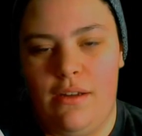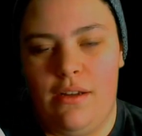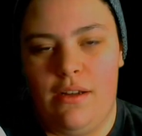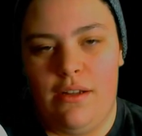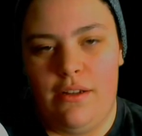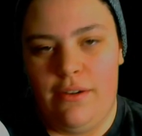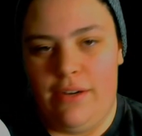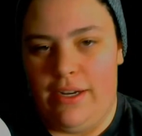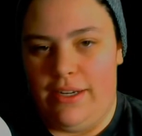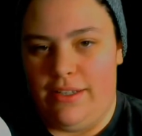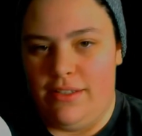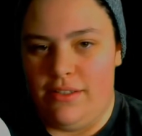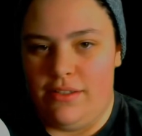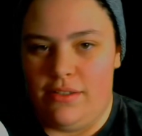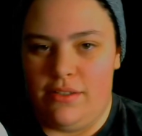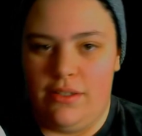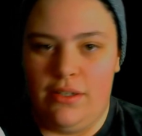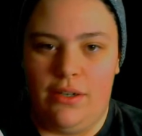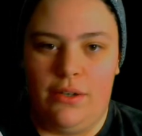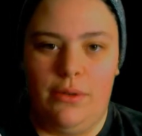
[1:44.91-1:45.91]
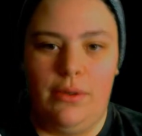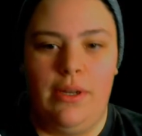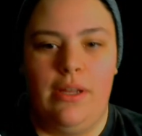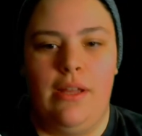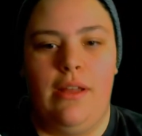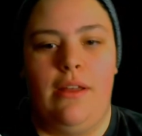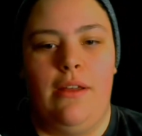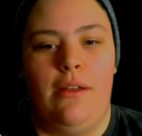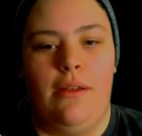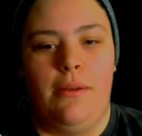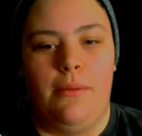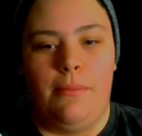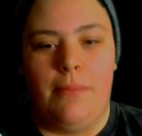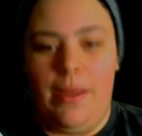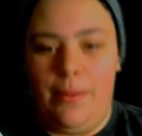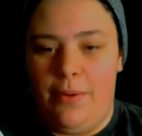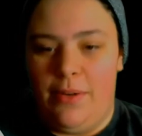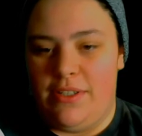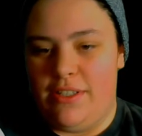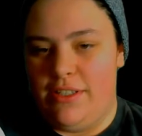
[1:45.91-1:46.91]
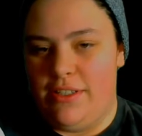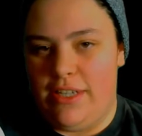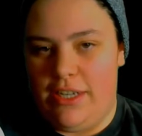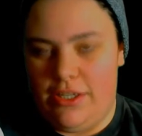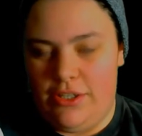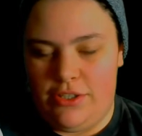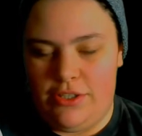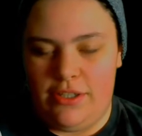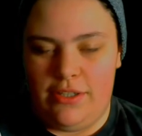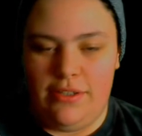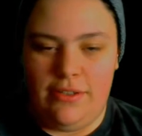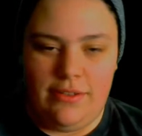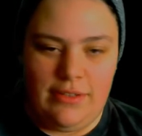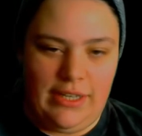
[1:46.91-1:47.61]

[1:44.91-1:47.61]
Alright, so my presentation,